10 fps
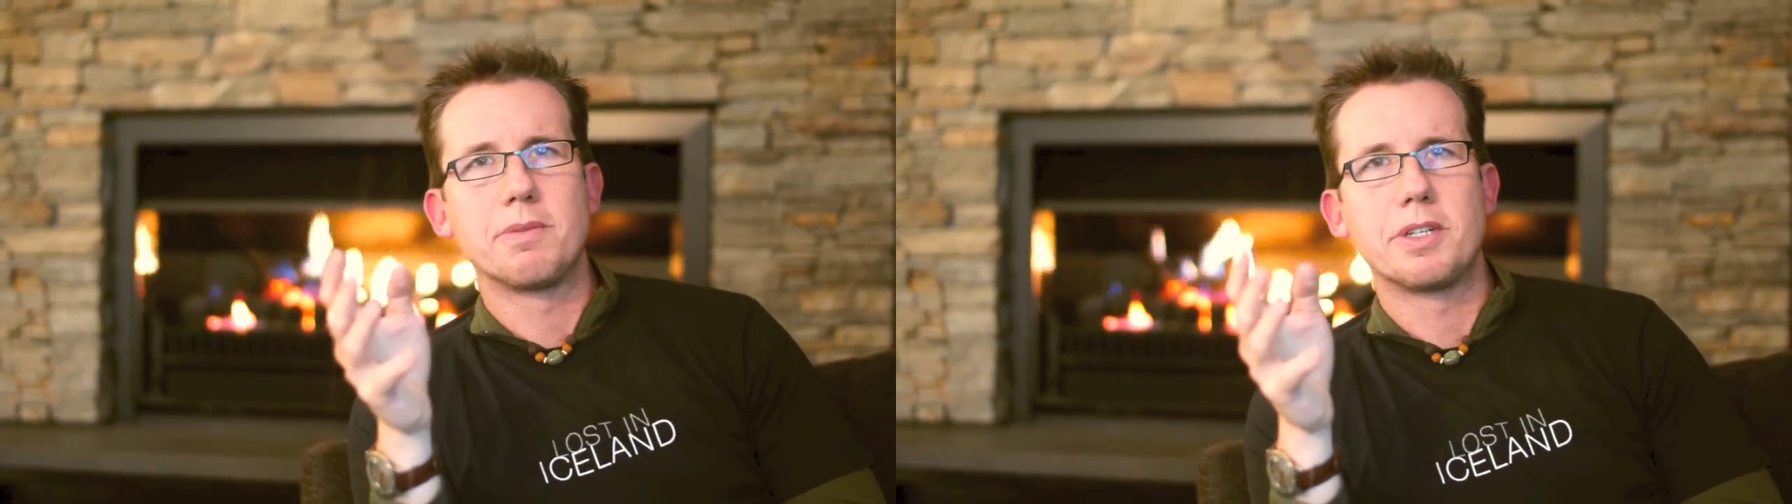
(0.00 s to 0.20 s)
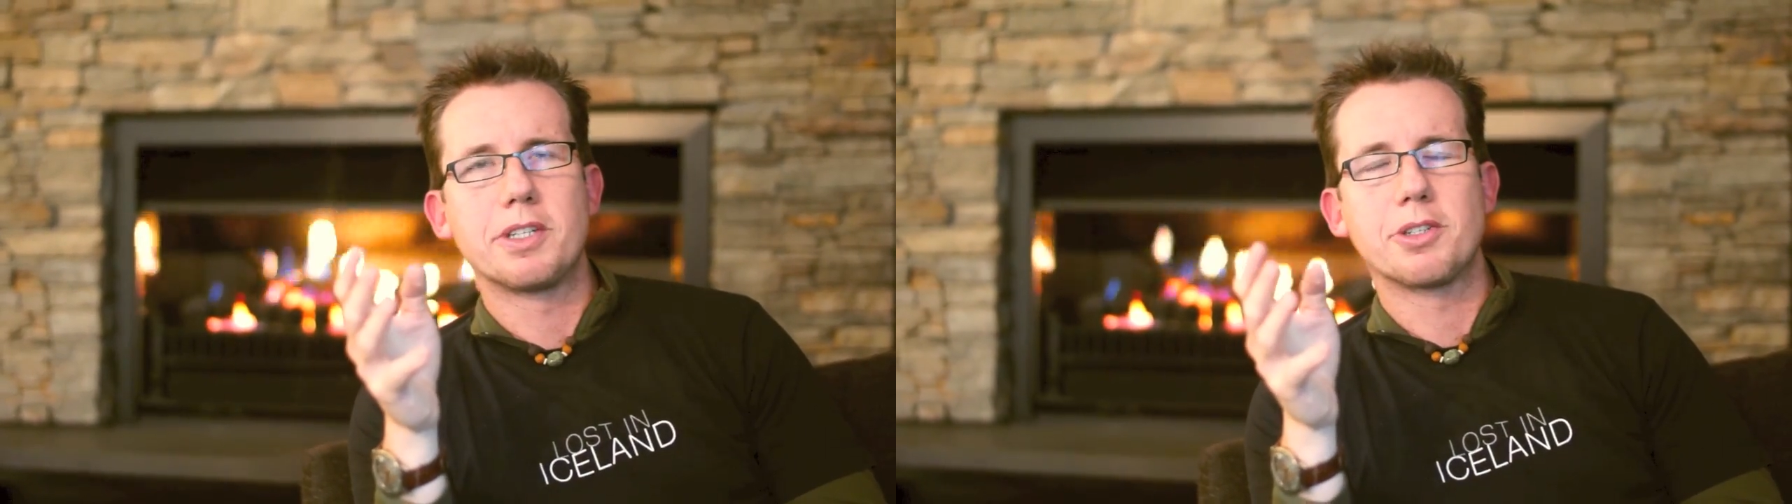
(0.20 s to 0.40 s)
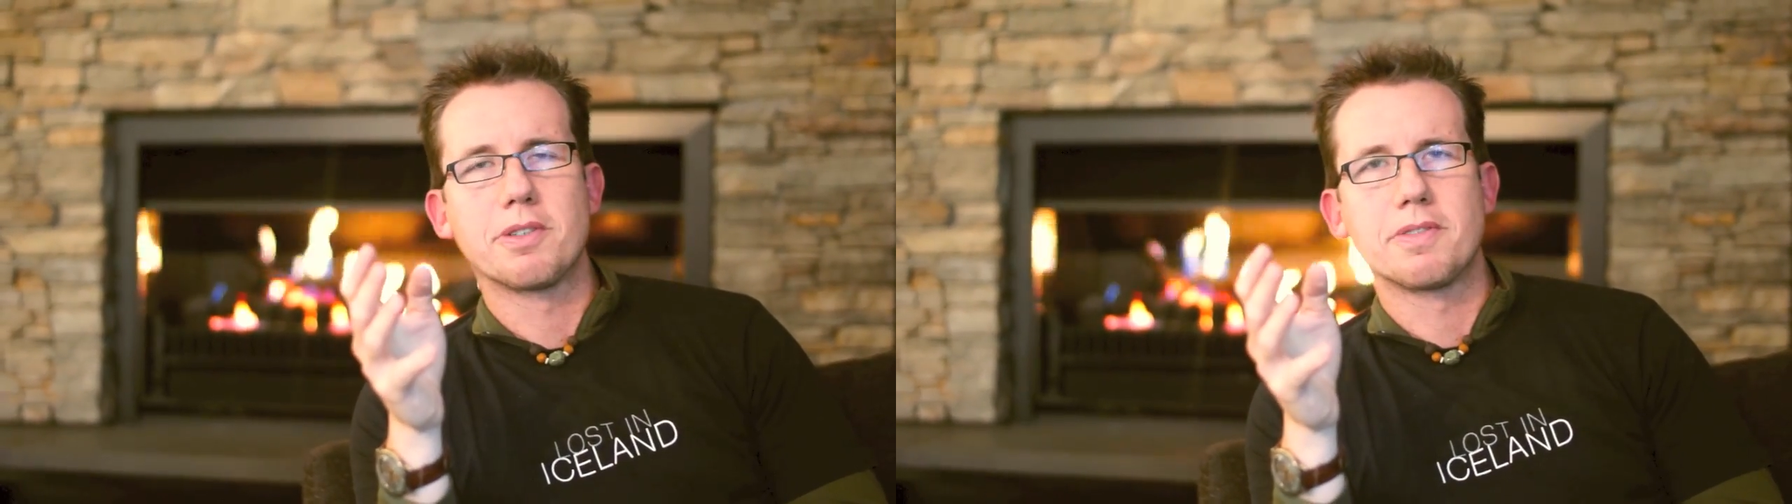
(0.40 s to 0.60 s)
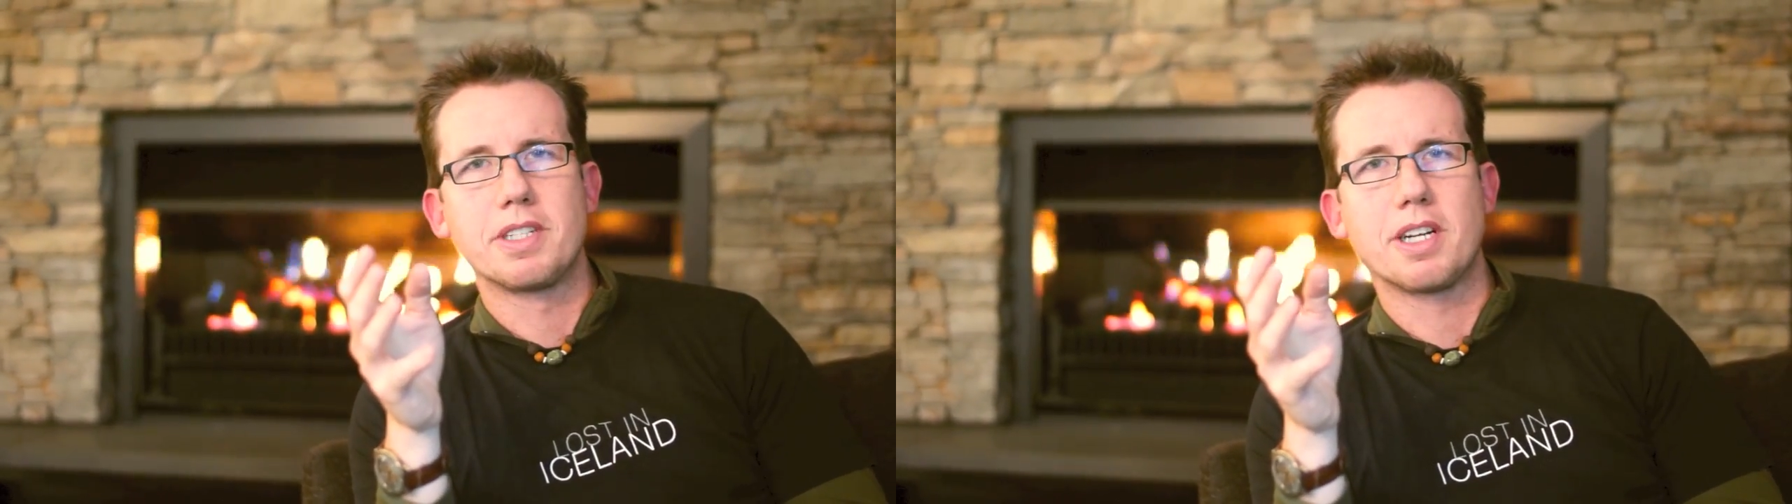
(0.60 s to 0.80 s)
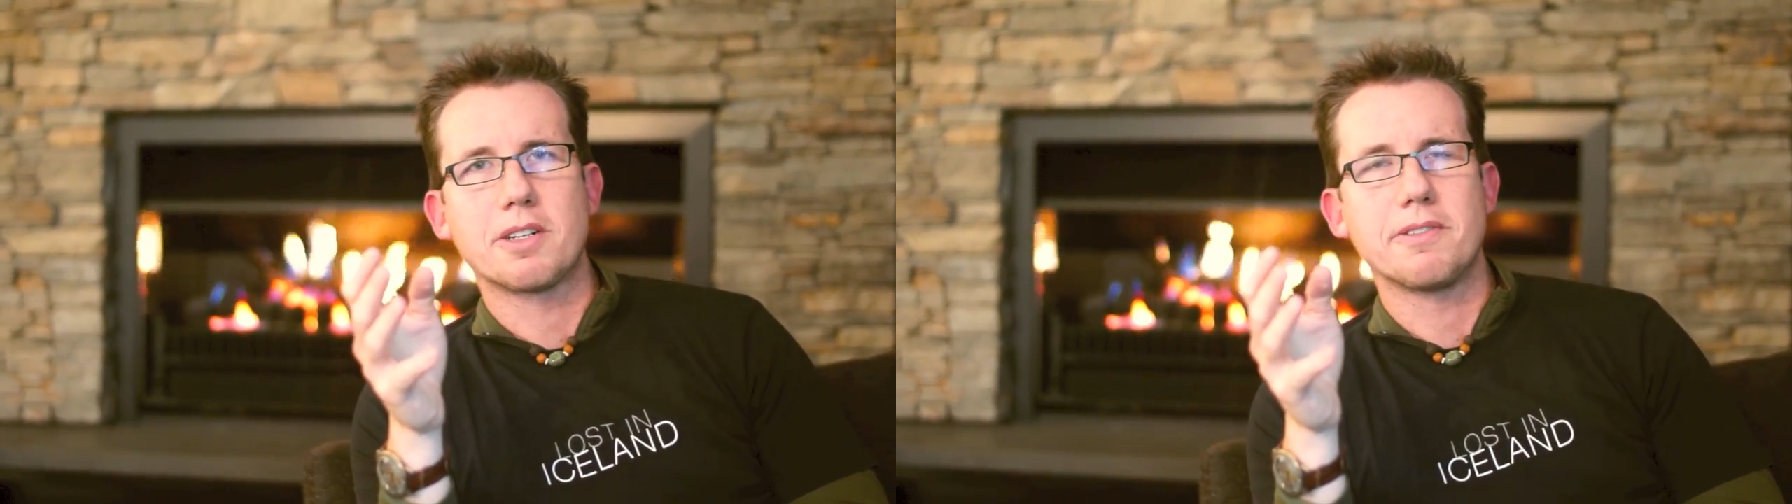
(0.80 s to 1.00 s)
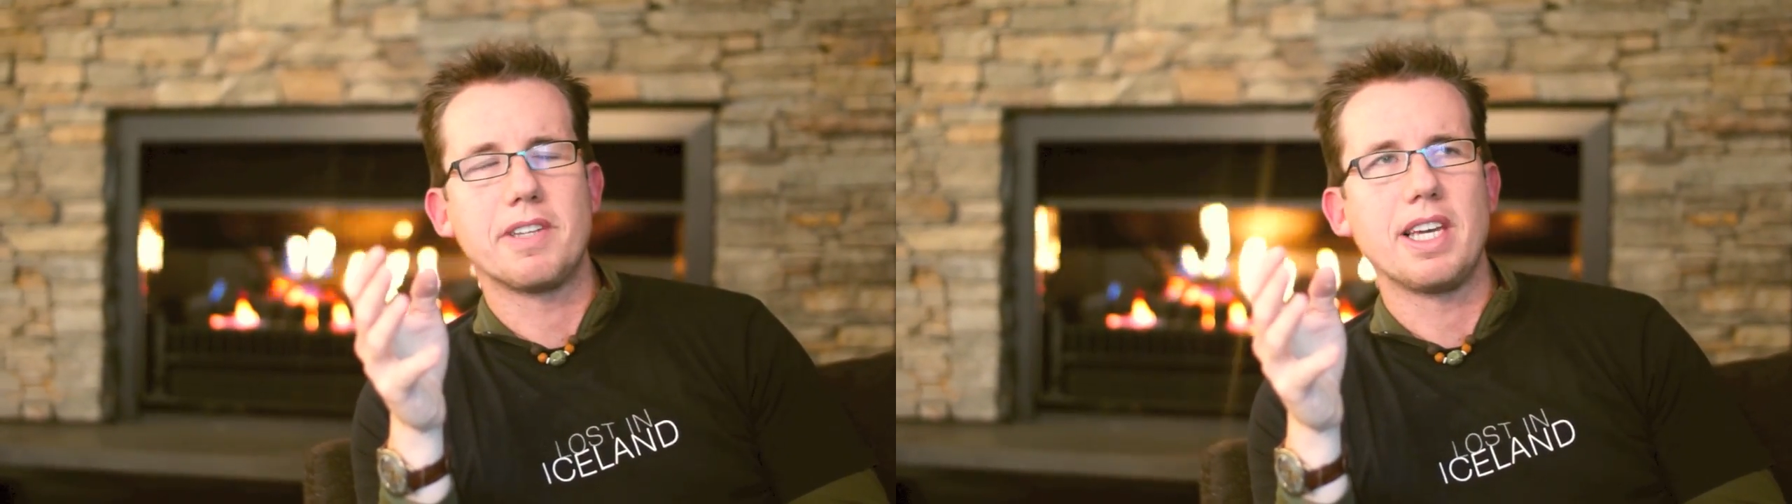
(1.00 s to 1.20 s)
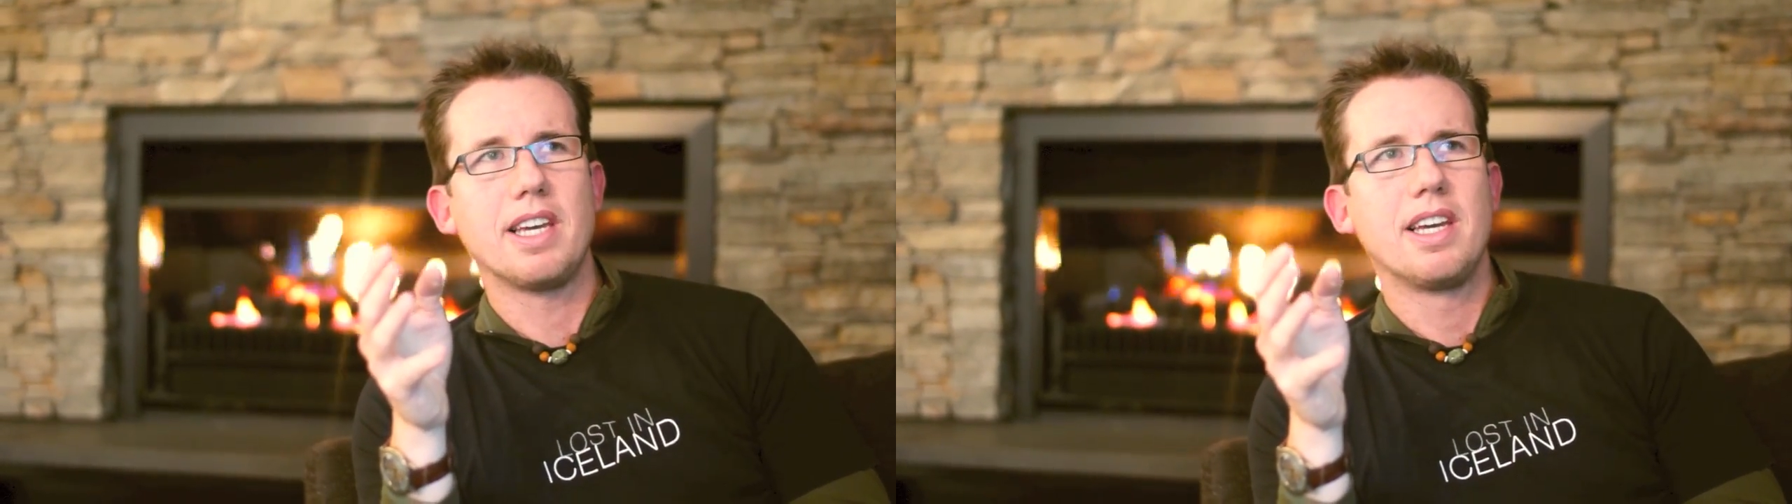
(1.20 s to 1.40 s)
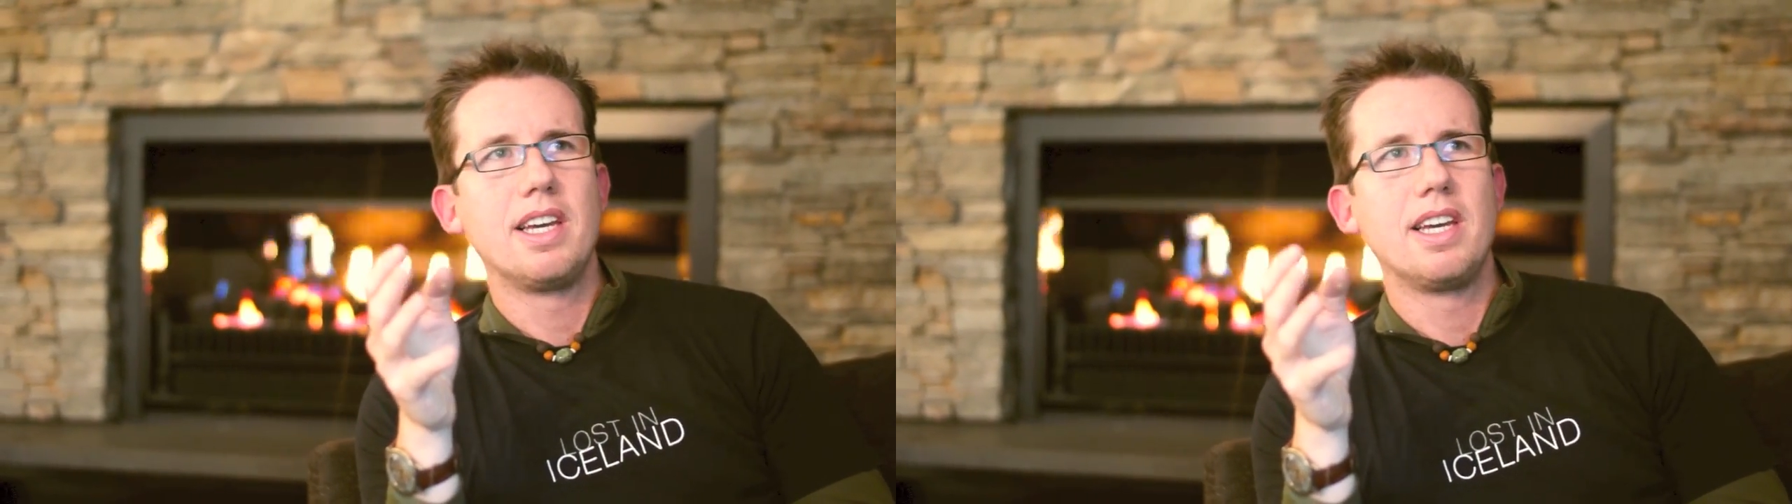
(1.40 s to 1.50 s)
traditional photography.